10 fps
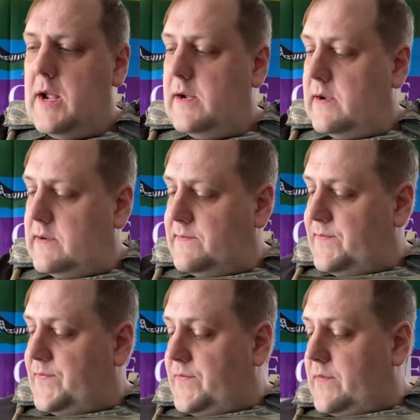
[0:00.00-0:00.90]

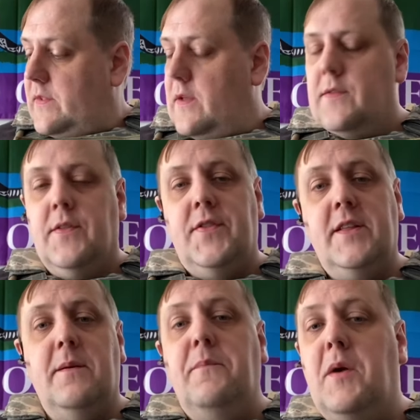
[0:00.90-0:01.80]
The thing
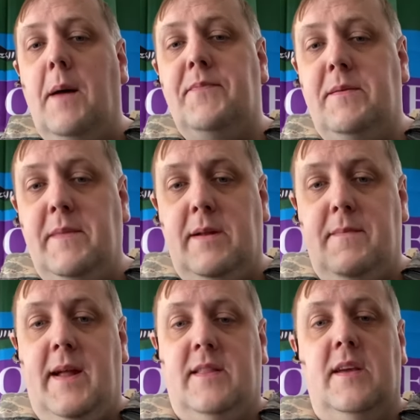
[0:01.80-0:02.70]
that prompted me to
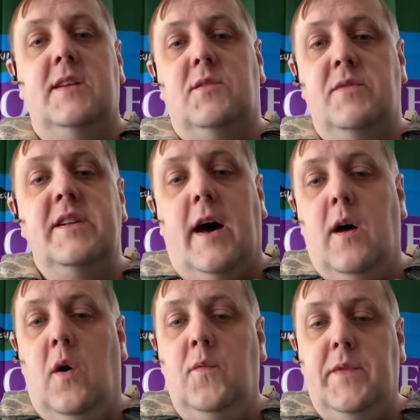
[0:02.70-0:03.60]
make this was not
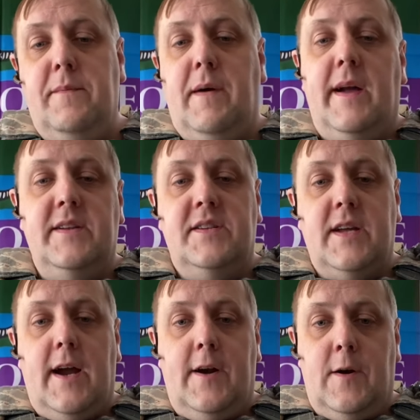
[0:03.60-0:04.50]
only my
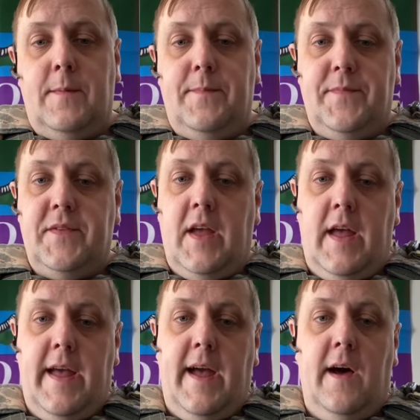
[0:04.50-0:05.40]
desire to
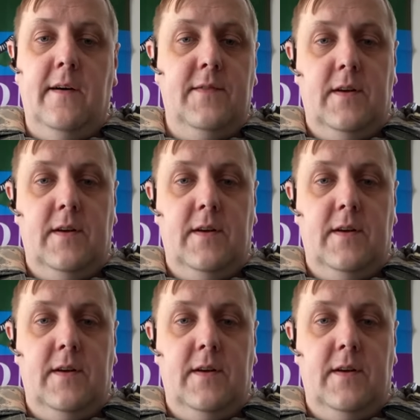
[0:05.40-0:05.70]
have